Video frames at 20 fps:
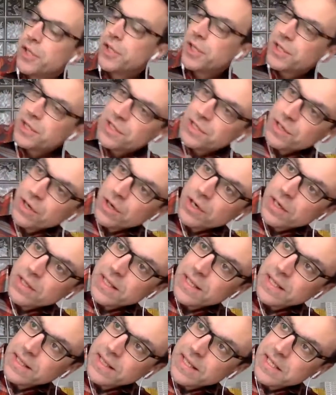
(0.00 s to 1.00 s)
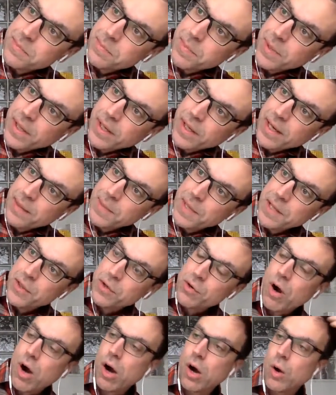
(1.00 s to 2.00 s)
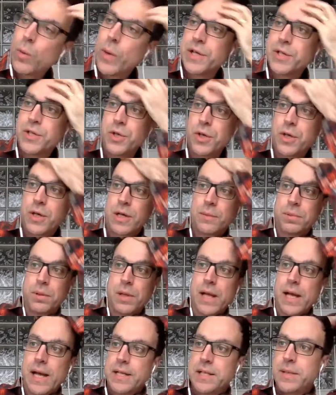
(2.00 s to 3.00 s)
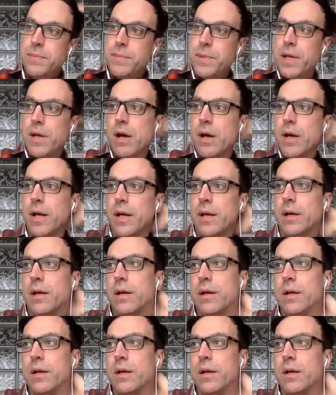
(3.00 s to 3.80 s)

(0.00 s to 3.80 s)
just started like this, but I mean, there are ways you can apply to be on it.